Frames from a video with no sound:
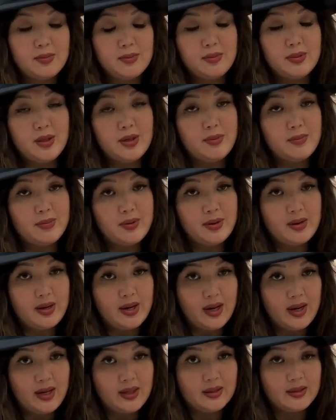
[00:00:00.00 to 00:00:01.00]
the number
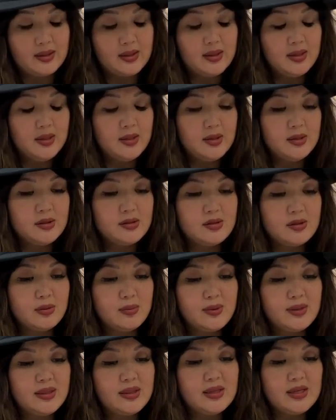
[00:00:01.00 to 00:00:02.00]
9. So
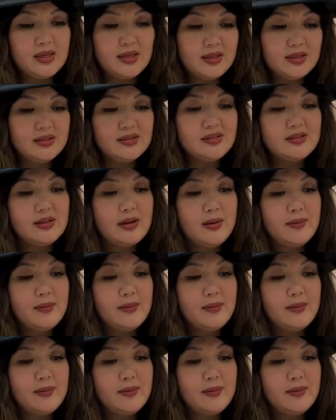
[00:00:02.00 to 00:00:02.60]
with these,